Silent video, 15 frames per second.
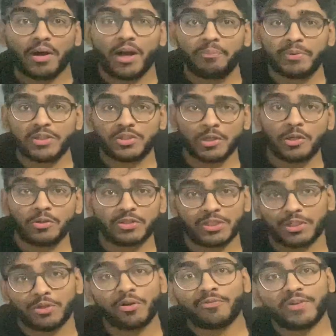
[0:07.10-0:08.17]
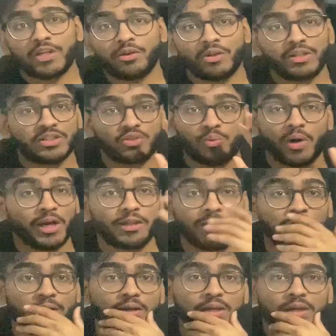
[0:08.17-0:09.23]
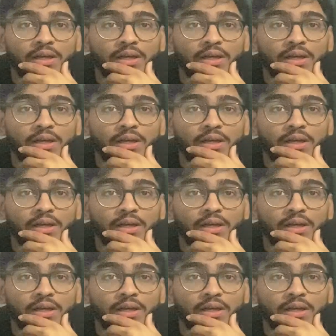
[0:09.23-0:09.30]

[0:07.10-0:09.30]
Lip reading: I've been told to do a video on this quite a lot,